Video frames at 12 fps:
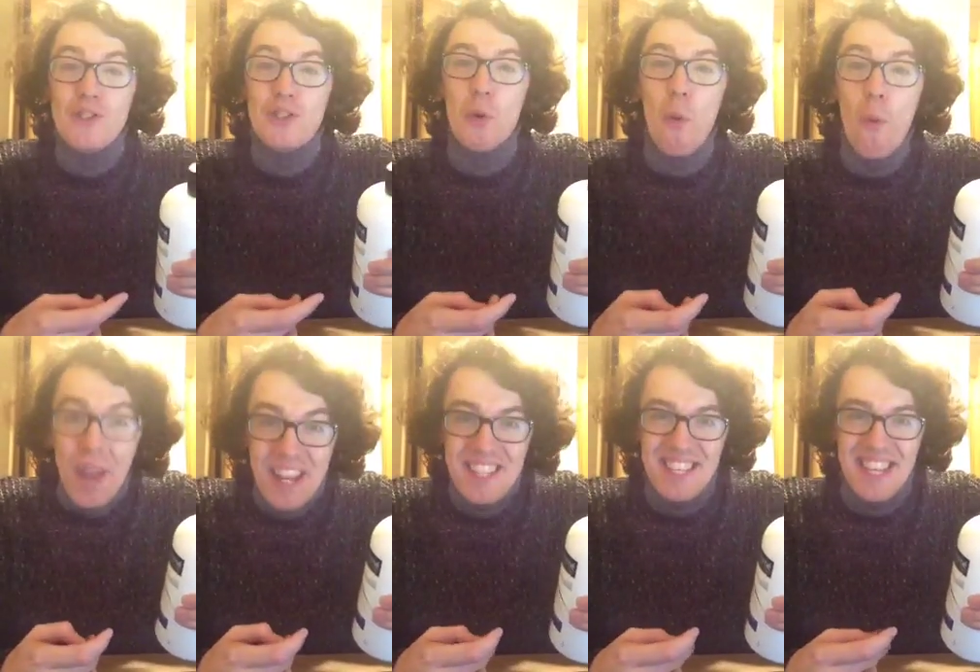
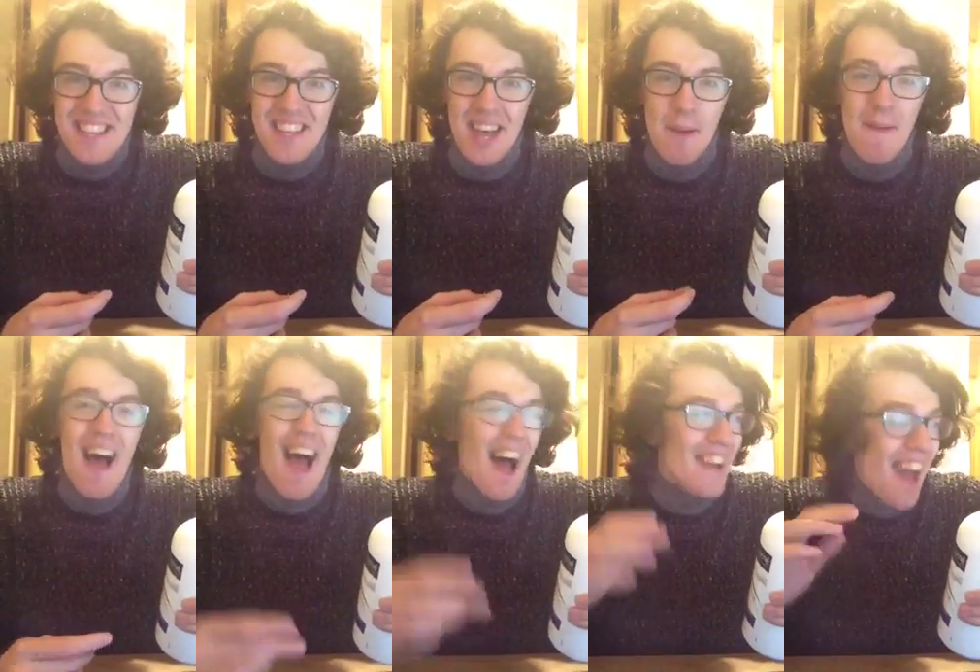tweeting them
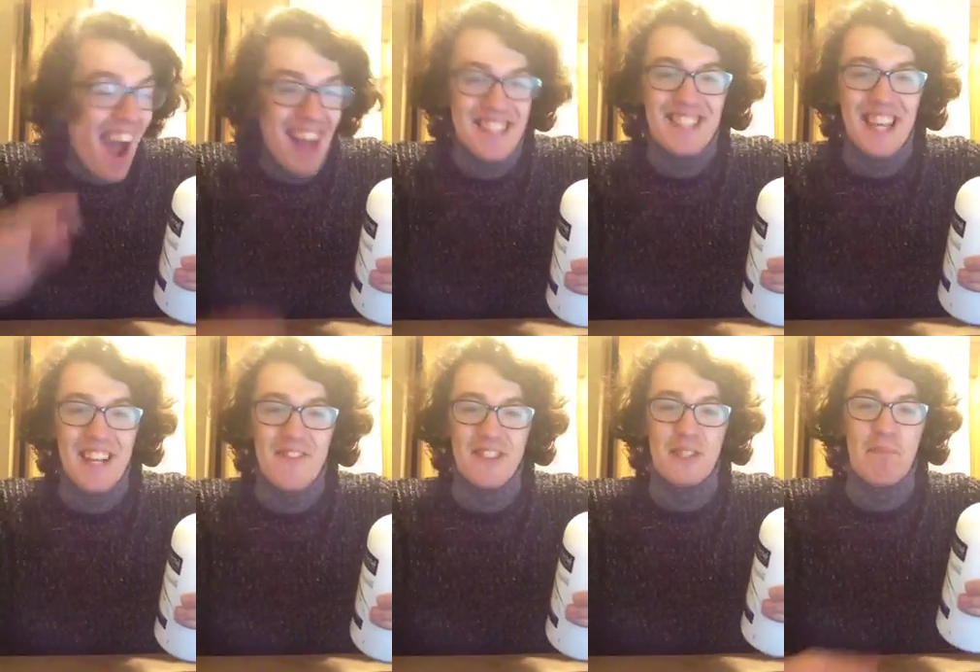and
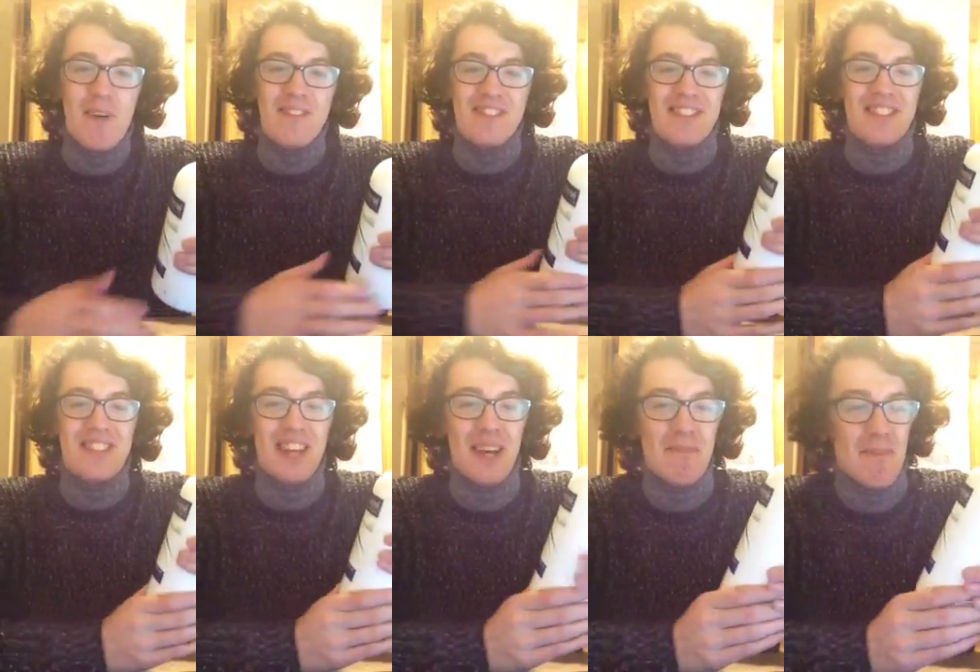asking for
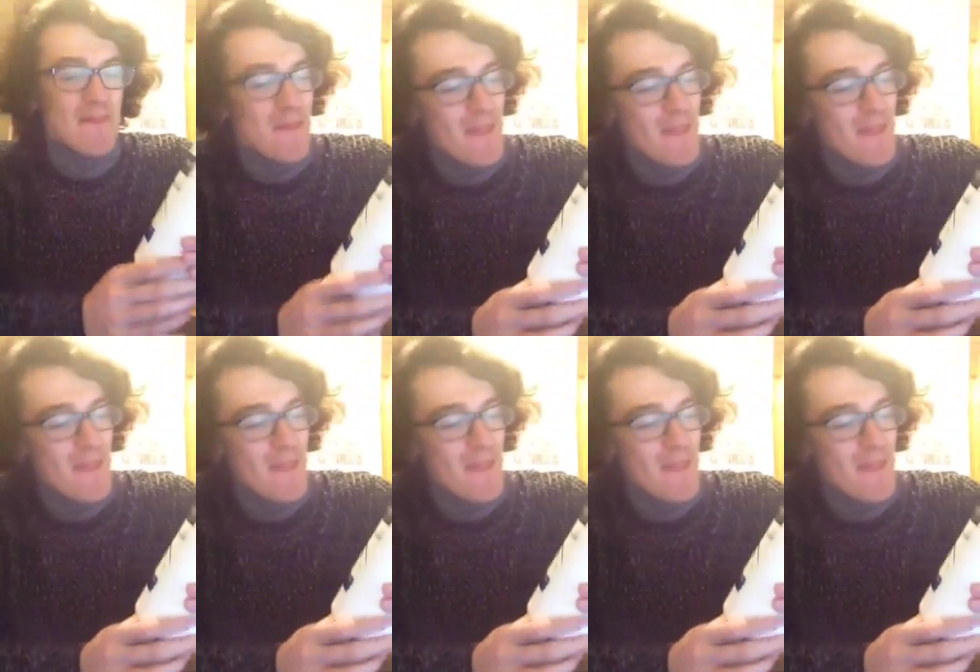sponsorship.